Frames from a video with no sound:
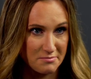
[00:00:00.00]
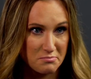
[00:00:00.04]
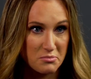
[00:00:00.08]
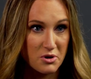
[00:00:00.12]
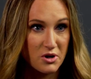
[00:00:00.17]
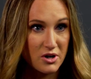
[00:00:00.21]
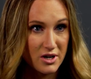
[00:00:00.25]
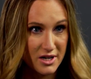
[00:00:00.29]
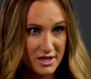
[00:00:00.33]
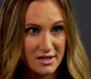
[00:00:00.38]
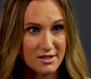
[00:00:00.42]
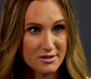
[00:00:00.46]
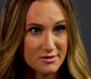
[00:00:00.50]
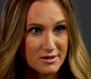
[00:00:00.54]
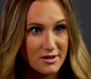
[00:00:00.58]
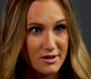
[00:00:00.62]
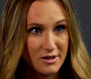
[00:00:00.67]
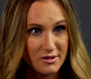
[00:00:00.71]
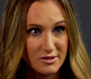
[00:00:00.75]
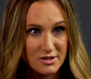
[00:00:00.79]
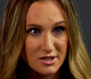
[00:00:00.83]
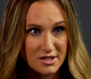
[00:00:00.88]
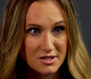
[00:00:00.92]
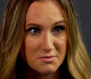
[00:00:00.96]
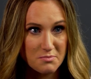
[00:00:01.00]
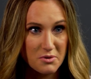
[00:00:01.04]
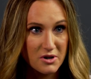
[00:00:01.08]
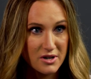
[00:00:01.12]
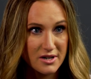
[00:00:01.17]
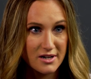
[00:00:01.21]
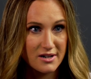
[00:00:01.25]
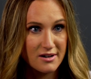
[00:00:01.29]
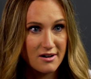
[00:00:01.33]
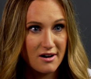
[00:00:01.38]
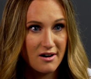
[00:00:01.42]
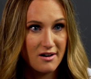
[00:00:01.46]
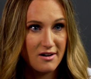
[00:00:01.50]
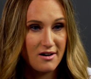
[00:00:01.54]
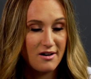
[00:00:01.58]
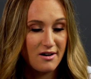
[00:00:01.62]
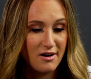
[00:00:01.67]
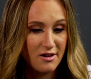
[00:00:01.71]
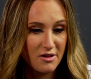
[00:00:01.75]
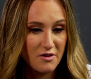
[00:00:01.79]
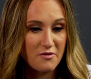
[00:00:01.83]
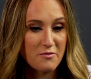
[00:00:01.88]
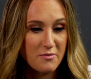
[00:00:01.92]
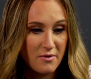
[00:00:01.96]
putting, you know, just putting
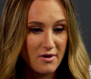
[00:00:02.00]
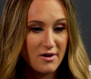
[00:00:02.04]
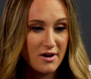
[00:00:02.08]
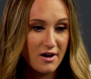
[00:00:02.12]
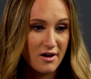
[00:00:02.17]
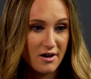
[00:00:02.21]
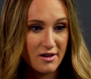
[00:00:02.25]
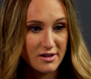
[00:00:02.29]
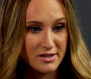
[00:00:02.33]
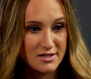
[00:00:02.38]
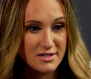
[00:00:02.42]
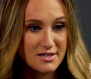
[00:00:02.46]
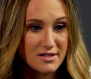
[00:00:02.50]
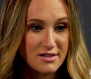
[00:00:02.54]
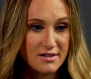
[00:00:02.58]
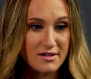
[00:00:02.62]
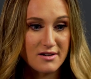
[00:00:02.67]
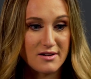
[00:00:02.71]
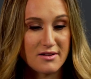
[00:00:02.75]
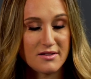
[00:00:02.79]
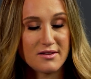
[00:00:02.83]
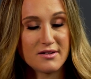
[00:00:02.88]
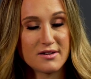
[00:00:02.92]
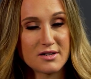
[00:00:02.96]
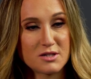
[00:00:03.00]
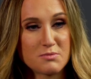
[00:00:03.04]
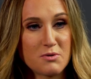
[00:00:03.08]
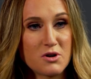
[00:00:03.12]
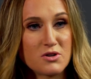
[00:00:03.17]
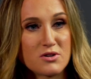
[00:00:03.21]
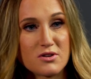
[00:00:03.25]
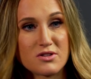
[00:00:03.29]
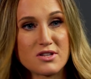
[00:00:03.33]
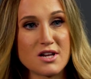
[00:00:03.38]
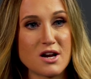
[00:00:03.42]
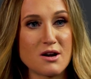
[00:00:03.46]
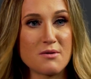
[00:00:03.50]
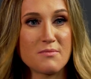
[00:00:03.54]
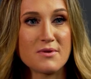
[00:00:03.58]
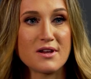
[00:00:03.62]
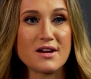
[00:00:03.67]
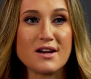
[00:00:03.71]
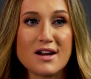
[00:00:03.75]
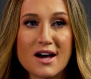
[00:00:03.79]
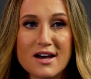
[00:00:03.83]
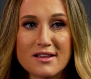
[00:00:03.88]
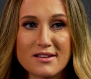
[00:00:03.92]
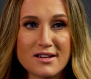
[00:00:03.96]
all into the exposure
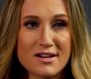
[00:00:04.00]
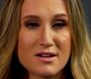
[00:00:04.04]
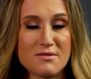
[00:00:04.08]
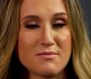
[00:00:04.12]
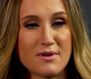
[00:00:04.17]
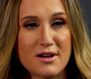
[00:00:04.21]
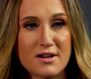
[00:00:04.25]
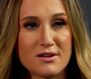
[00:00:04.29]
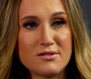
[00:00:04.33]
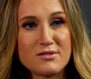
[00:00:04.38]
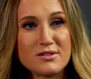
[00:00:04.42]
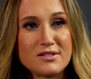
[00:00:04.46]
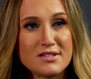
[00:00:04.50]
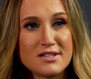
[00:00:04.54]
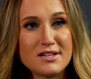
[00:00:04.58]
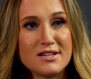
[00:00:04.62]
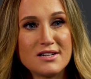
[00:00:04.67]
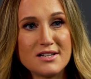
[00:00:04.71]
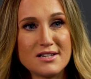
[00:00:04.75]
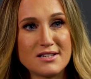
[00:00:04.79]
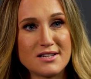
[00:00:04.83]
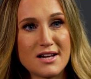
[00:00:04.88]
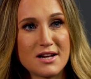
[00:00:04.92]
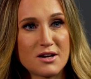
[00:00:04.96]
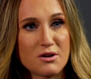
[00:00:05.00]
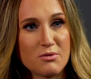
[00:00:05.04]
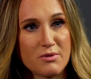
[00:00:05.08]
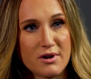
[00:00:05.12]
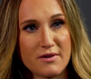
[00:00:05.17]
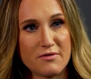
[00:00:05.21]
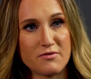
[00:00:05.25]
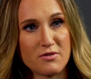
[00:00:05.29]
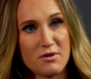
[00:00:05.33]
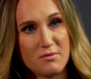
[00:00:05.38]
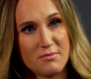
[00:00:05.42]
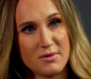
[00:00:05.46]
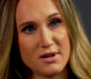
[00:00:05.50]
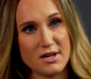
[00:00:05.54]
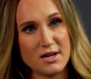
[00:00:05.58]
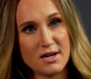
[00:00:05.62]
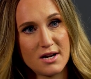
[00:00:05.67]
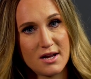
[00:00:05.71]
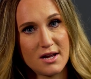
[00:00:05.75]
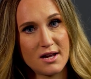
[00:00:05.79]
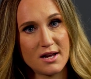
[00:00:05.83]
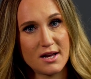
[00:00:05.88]
therapy and not letting my OCD take away from it.